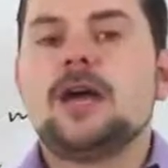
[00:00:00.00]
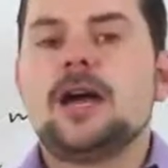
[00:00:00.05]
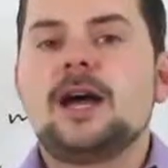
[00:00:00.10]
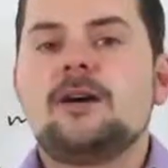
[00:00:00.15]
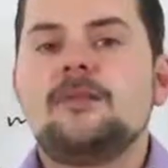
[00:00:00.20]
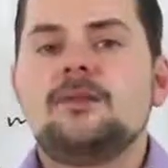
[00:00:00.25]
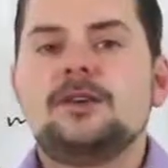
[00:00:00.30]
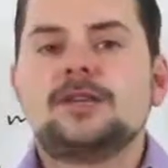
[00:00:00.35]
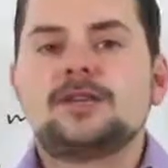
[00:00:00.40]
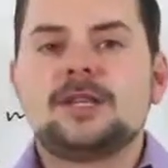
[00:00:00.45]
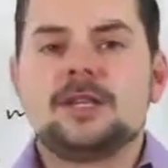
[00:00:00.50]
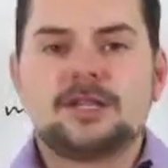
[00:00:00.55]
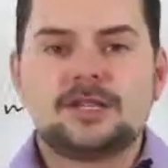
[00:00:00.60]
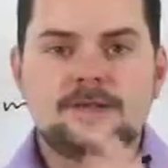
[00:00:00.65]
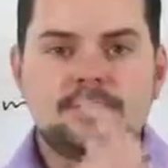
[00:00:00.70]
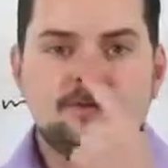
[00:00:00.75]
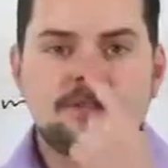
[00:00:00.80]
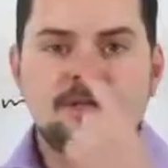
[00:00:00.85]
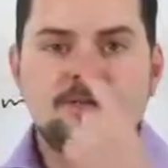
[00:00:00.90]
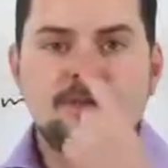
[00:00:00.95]
We have our
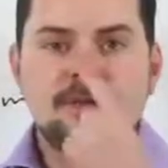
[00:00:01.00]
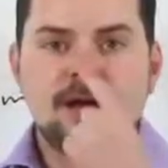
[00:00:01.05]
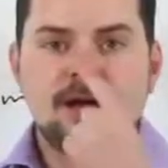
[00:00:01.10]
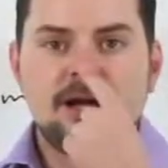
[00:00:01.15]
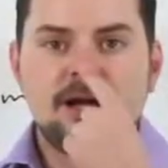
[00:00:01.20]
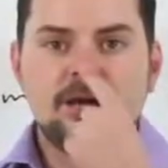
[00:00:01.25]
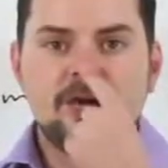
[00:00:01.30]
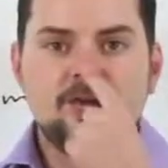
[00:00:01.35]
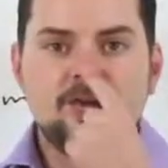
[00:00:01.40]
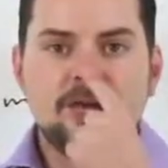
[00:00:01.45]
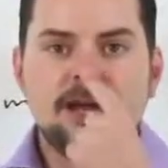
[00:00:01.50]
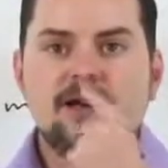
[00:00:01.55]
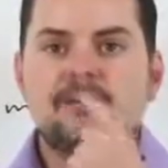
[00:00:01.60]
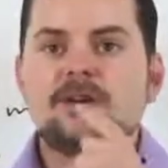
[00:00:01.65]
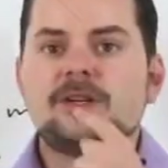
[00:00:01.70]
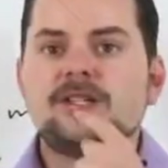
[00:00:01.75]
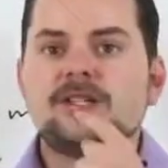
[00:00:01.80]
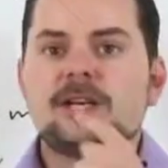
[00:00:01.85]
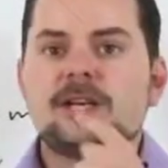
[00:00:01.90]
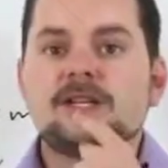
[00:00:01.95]
sense of smell,
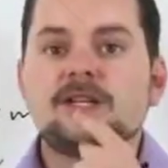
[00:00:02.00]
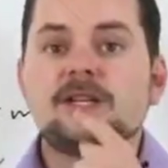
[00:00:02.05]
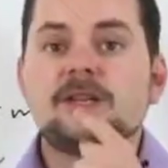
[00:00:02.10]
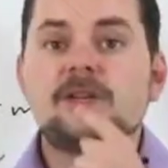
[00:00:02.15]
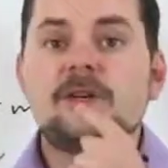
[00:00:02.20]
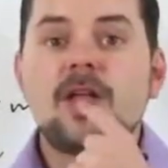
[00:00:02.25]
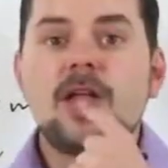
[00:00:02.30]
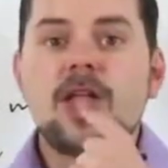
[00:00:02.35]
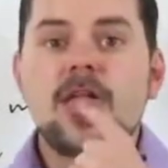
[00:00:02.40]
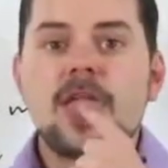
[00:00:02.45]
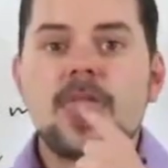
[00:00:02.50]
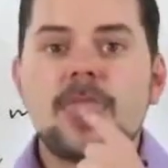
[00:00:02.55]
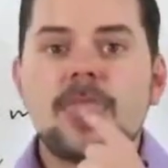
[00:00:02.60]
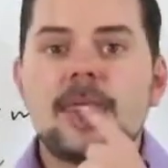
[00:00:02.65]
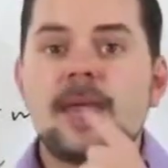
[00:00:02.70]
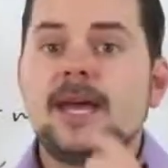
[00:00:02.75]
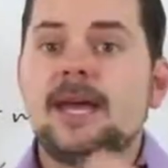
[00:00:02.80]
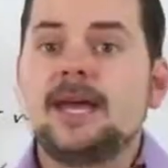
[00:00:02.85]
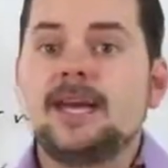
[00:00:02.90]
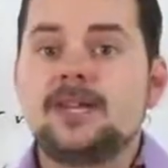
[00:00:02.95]
we have our sense of
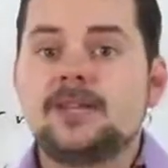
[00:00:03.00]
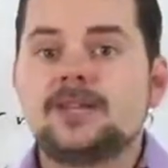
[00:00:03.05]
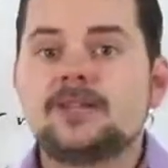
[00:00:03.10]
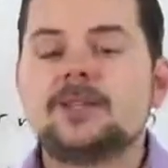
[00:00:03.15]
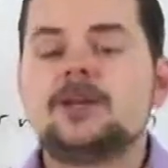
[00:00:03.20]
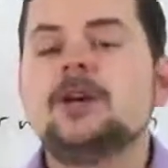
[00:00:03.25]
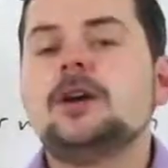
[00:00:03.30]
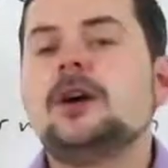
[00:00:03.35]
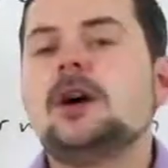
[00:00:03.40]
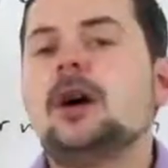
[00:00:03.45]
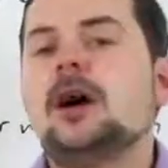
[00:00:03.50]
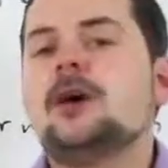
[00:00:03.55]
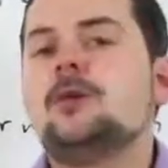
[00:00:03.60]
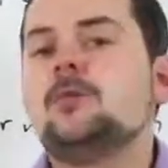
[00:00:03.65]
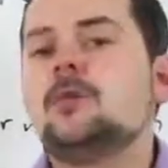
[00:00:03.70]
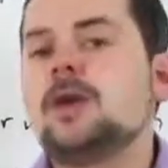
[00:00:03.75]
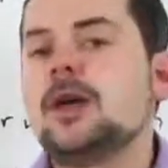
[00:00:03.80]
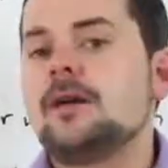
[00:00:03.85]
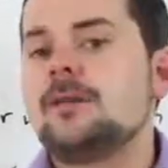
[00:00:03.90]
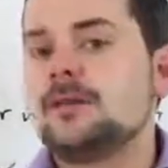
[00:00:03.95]
taste,
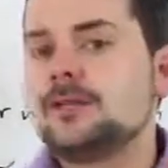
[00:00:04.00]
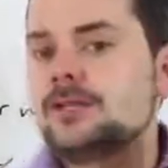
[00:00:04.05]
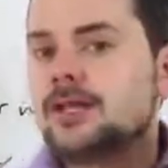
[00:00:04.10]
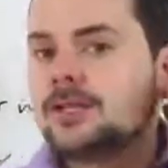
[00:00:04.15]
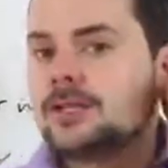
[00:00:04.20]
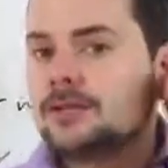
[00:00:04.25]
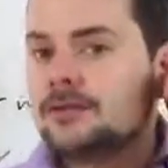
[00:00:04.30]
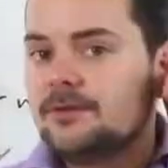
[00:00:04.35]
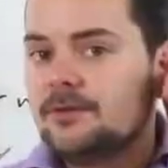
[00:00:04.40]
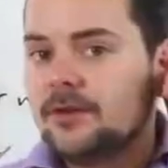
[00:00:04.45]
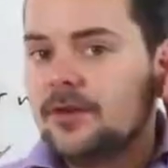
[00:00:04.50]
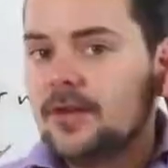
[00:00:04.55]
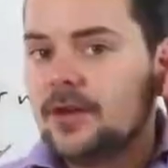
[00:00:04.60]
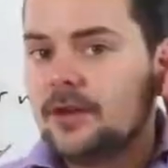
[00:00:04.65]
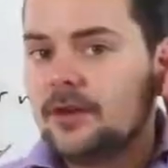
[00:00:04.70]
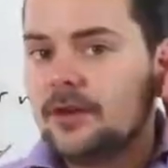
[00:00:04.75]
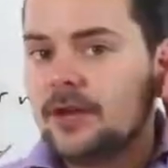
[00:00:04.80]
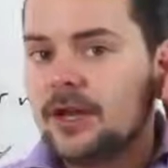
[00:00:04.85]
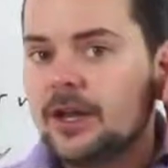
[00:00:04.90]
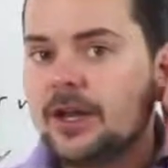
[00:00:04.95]
we have our sense of
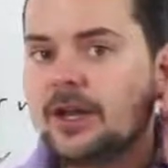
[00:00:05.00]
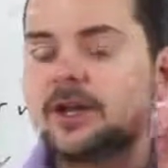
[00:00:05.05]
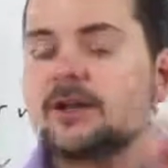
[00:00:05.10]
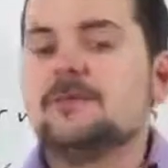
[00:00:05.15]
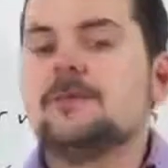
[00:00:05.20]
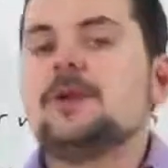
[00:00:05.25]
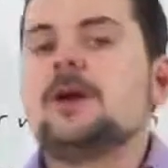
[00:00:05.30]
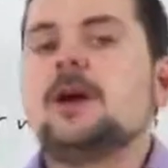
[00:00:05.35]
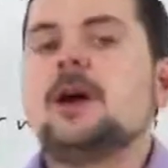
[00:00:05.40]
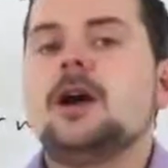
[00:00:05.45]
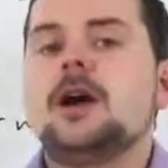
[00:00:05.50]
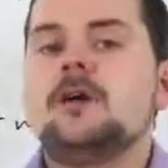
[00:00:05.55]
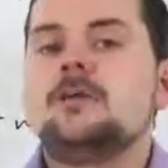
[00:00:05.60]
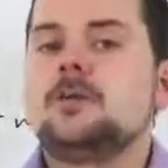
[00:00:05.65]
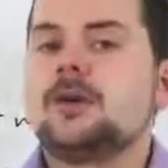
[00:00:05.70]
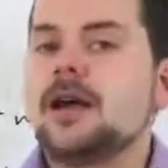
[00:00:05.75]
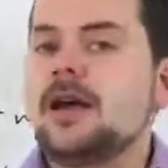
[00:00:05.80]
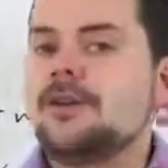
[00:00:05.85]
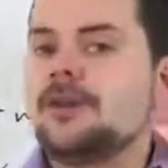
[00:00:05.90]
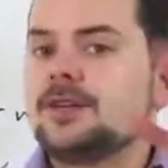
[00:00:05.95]
hearing,
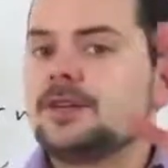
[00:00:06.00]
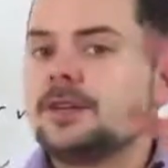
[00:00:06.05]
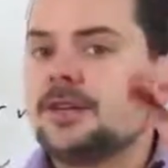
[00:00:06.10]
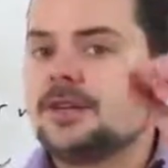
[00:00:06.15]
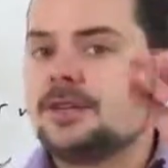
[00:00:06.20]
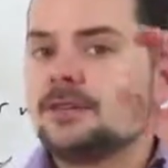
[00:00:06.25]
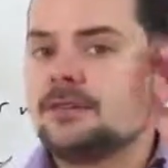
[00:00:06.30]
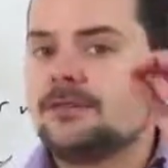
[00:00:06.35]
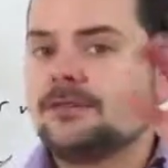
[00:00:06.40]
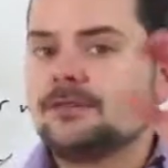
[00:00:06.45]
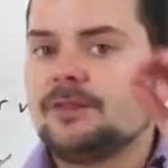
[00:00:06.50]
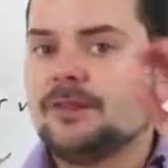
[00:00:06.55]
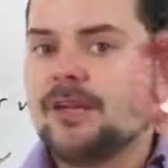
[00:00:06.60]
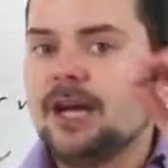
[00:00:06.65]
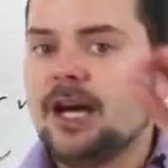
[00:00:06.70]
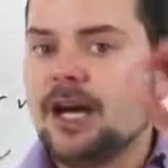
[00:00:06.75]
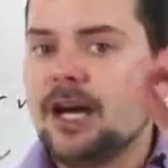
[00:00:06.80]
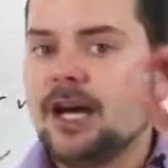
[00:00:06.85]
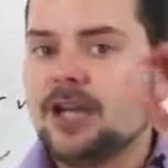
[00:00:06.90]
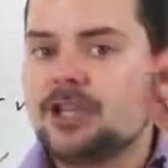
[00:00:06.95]
we have our sense
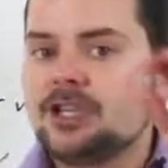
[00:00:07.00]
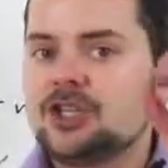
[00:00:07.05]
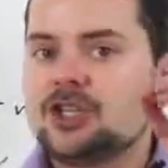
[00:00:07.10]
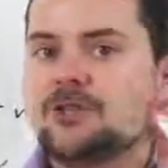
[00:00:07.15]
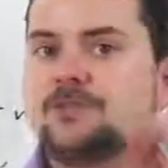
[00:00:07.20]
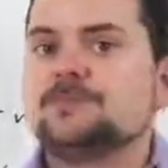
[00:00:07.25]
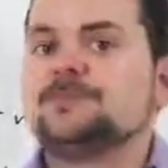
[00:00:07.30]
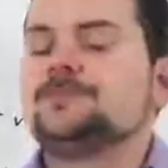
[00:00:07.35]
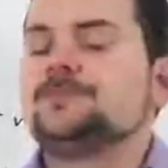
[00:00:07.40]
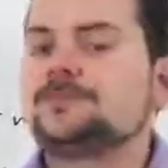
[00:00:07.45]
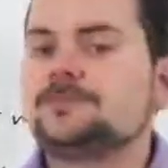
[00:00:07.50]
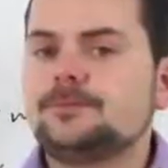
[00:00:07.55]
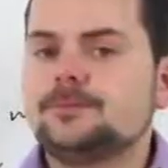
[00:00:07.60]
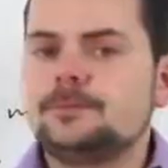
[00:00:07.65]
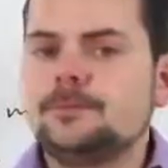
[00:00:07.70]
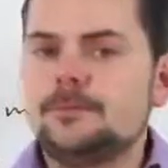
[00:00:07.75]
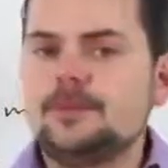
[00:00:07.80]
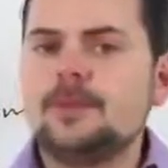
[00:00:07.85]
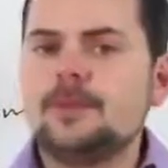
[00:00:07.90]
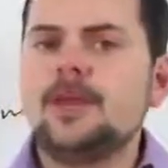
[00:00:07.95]
of touch,
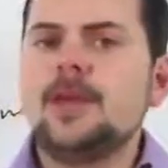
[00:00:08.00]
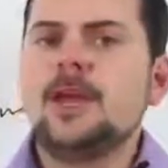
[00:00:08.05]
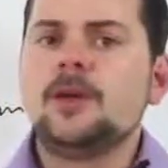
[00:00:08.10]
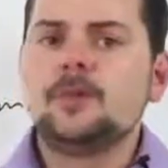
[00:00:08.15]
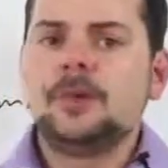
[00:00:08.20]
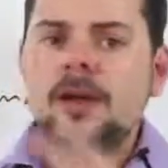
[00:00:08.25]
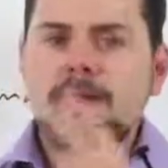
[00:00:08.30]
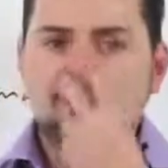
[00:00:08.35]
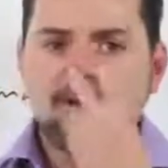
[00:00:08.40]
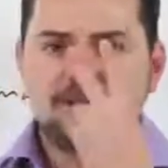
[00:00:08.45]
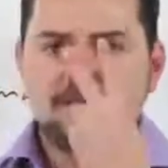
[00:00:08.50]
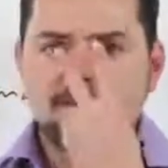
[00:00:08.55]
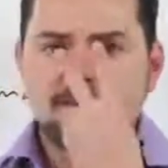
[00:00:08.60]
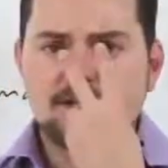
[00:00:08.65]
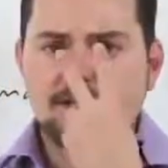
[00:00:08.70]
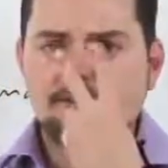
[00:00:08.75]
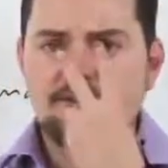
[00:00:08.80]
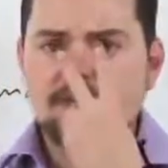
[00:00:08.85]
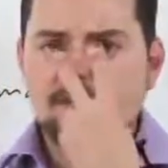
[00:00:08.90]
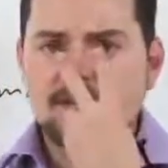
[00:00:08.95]
and we have our
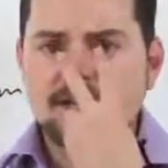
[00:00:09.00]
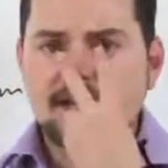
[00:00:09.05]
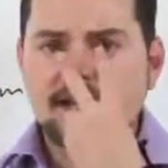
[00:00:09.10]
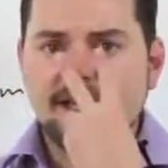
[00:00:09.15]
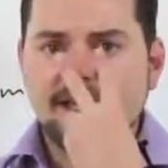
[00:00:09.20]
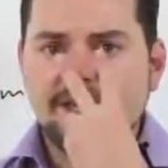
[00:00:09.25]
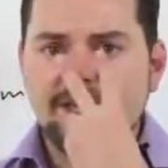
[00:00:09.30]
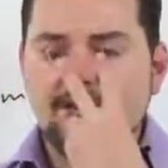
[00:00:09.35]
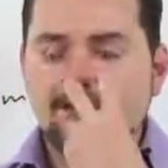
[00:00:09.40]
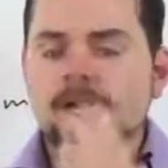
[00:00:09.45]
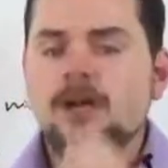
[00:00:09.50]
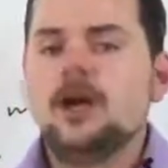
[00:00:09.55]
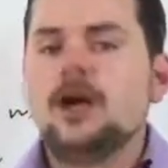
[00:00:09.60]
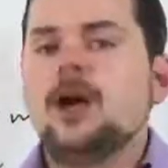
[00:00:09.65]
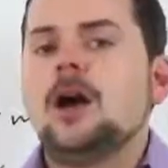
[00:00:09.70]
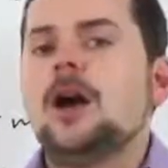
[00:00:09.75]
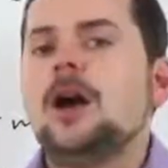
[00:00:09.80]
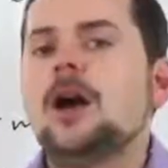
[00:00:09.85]
sense of sight.